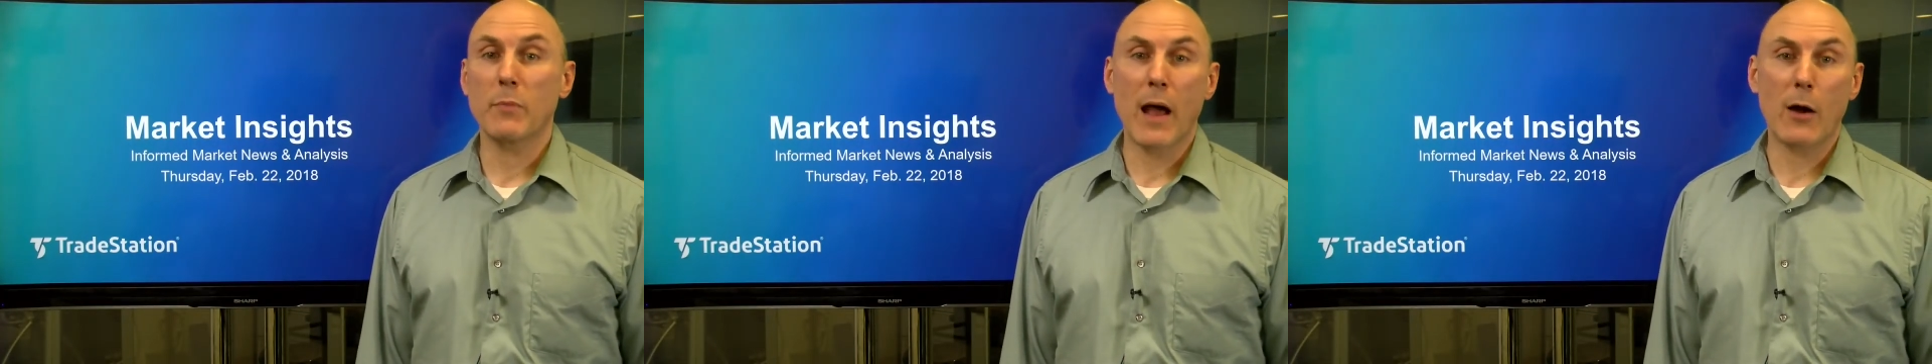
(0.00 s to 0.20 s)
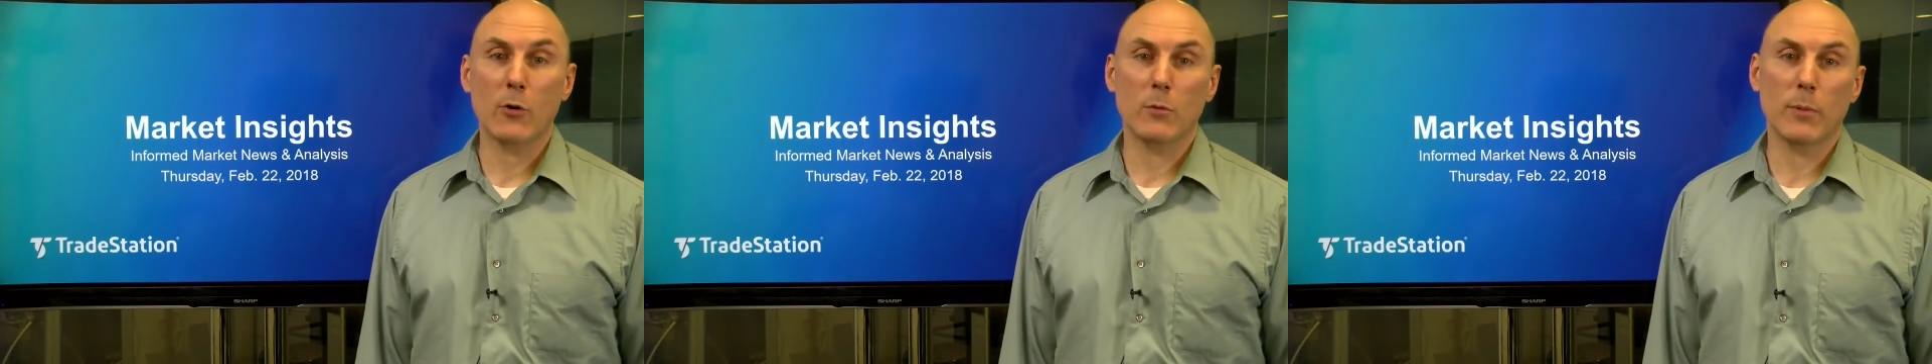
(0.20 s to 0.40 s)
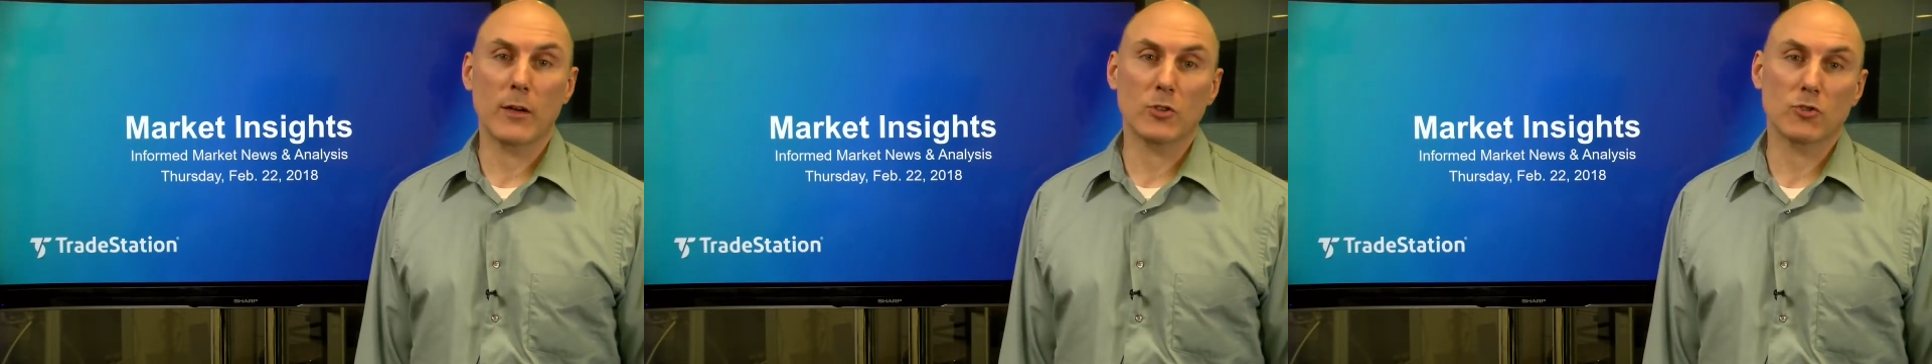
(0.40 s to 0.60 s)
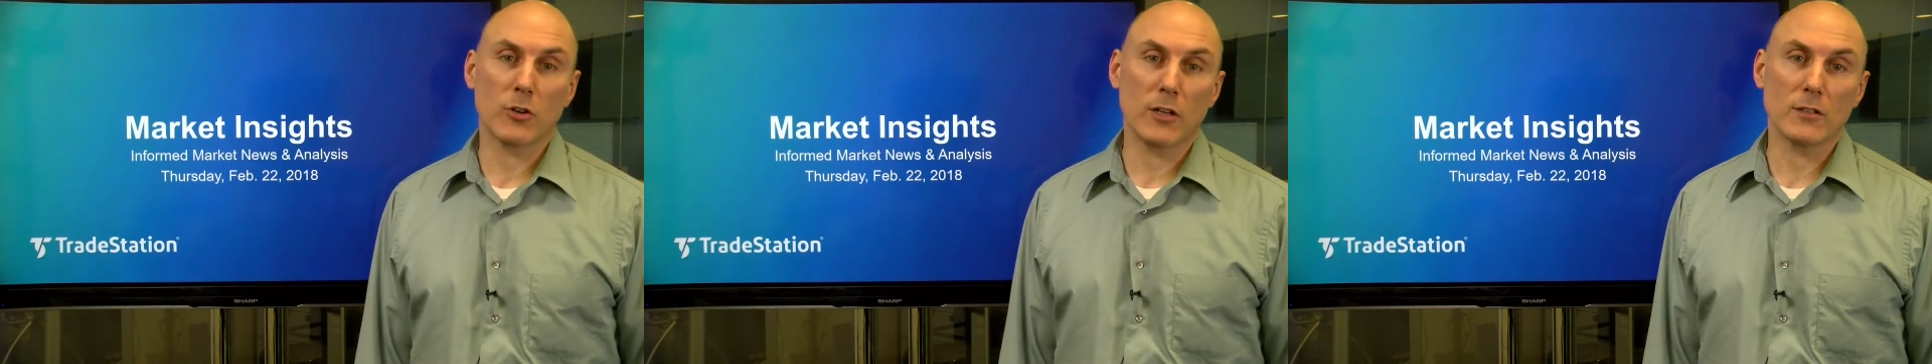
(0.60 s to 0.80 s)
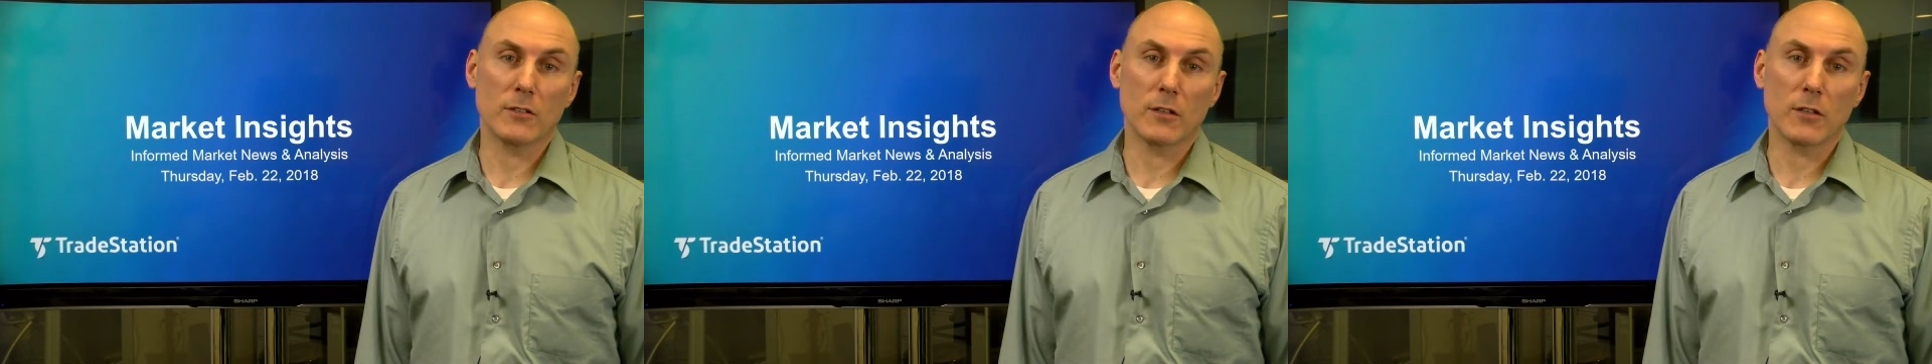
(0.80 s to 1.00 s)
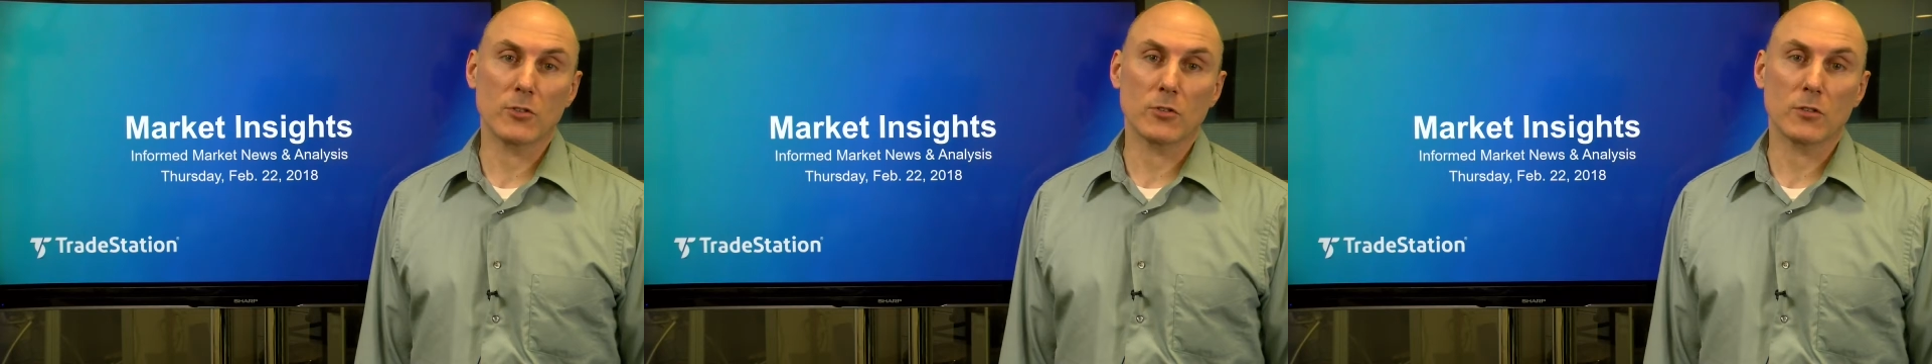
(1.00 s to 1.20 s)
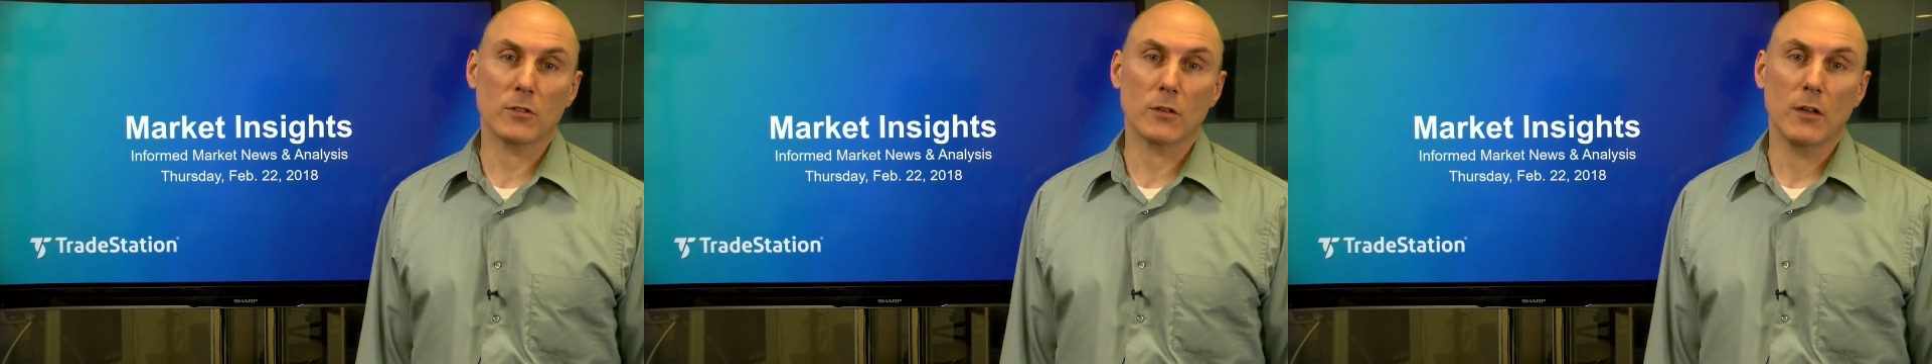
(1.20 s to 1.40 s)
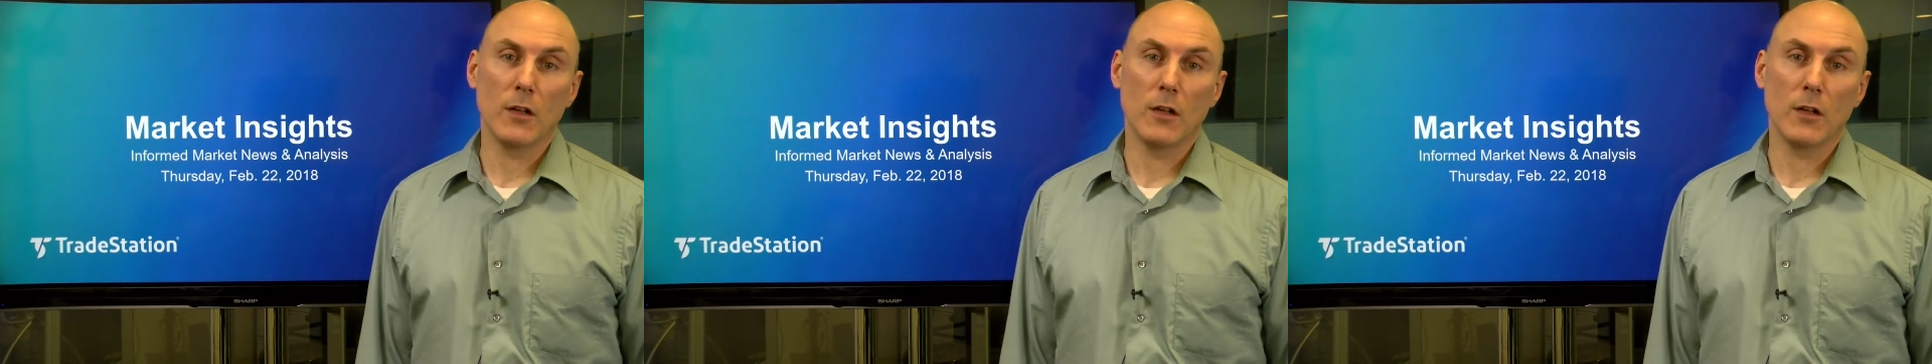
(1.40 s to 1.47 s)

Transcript: powered by TradeStation.